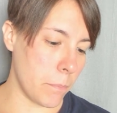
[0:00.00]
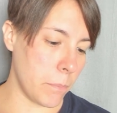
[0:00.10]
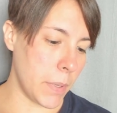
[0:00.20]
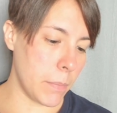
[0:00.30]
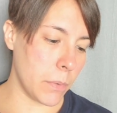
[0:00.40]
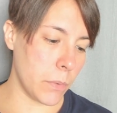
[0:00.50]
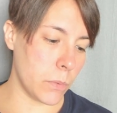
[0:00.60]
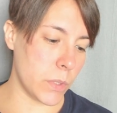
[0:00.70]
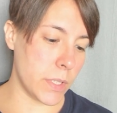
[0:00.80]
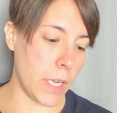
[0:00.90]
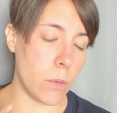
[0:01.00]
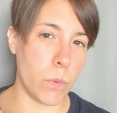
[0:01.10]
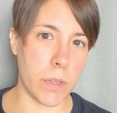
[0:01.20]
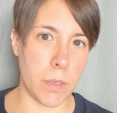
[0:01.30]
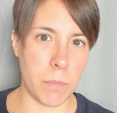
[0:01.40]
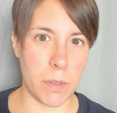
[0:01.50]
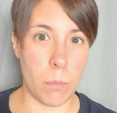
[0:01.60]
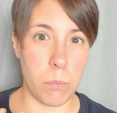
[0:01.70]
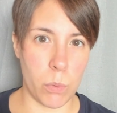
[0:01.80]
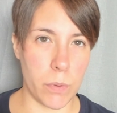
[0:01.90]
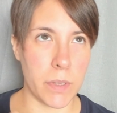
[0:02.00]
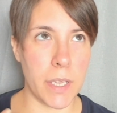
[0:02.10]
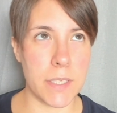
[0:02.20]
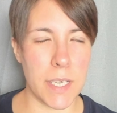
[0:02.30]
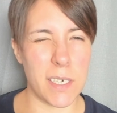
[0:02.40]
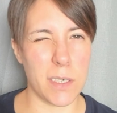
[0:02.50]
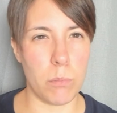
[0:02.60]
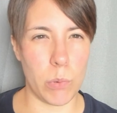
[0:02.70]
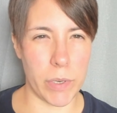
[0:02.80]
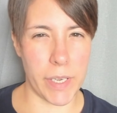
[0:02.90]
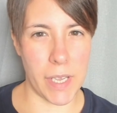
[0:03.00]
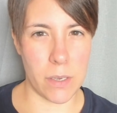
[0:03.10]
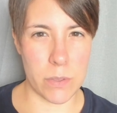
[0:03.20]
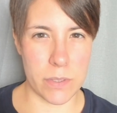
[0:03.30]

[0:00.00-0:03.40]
people who stayed with them in the bo they stayed in a boarding house,